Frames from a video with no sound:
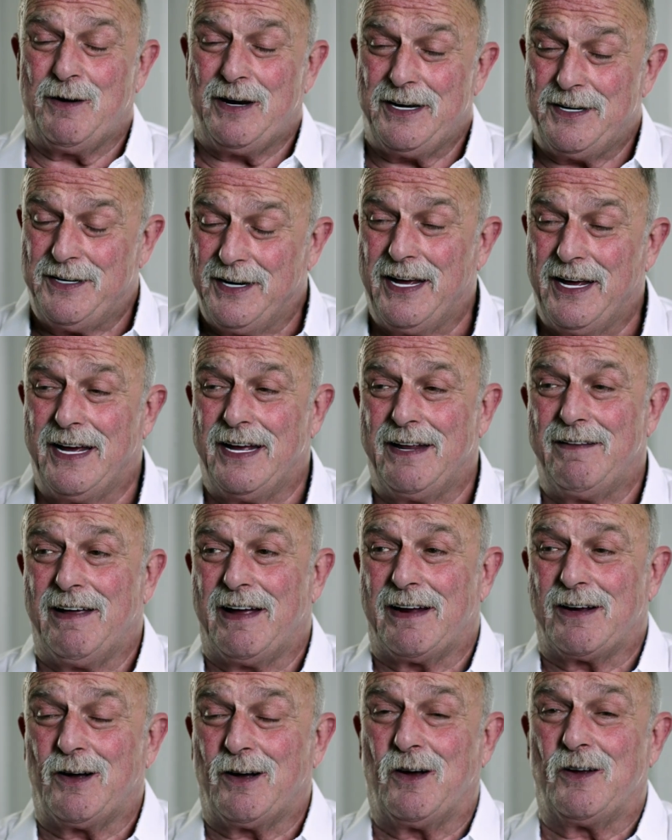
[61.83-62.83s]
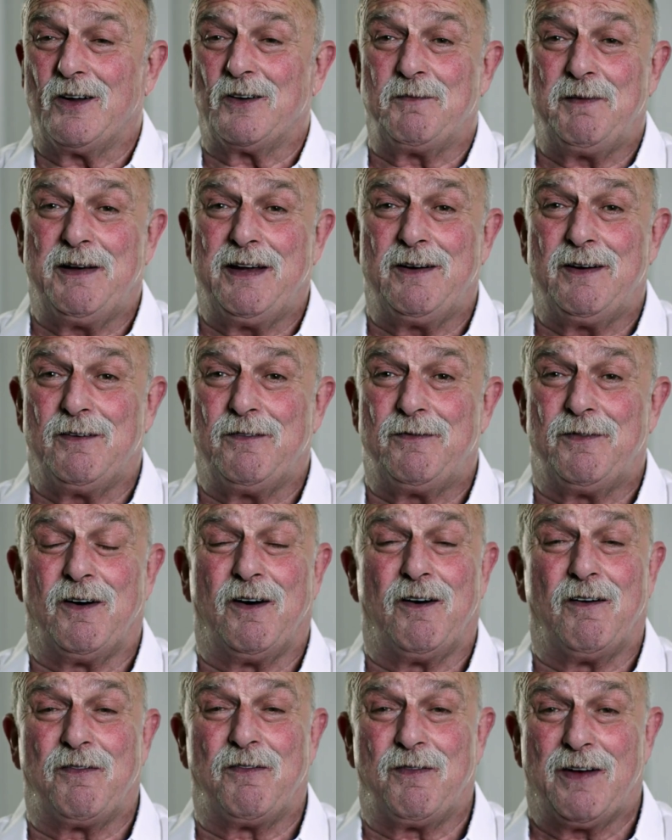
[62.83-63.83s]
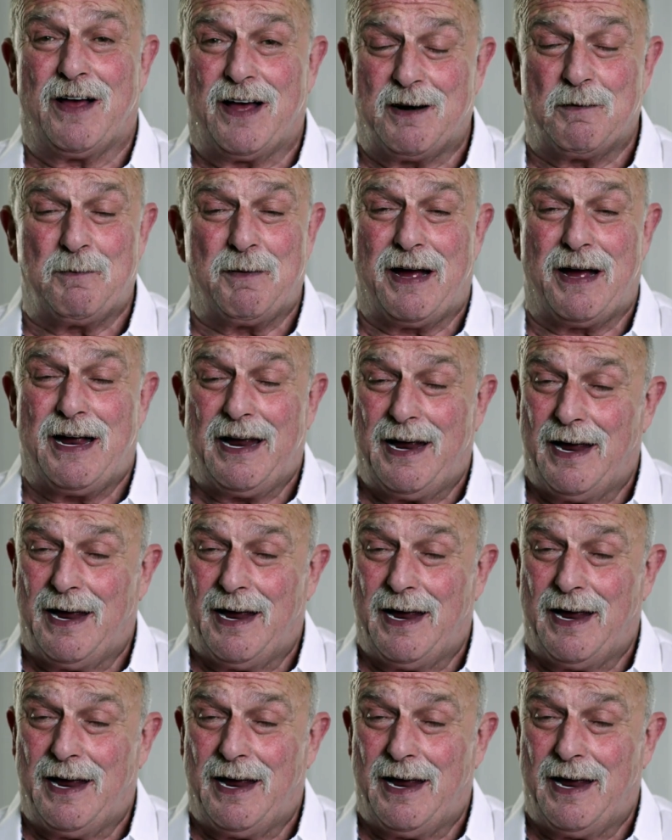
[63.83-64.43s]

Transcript: when he did, that caused me to fall flat on my